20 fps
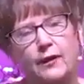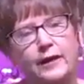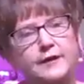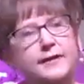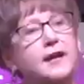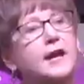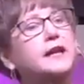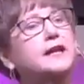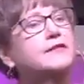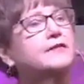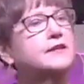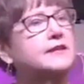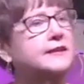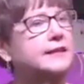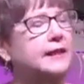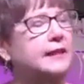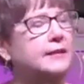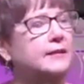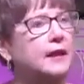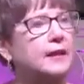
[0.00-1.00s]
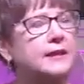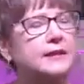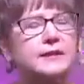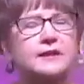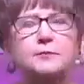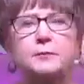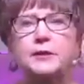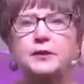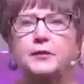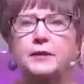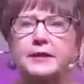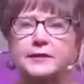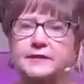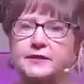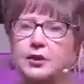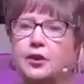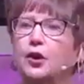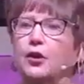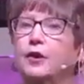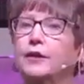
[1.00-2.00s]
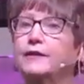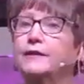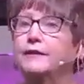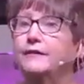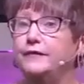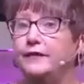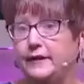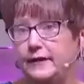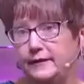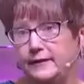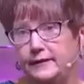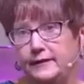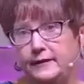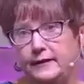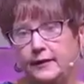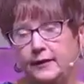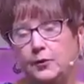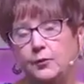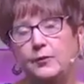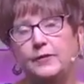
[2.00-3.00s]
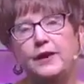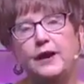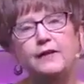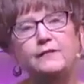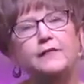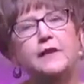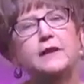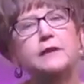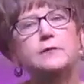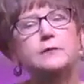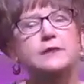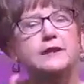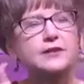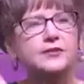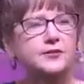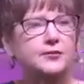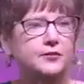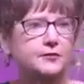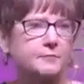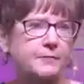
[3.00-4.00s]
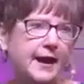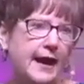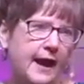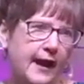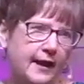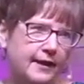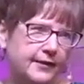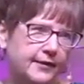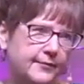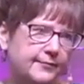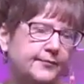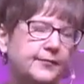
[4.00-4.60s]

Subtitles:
and none of us can experience the Garden of Eden without following a certain path.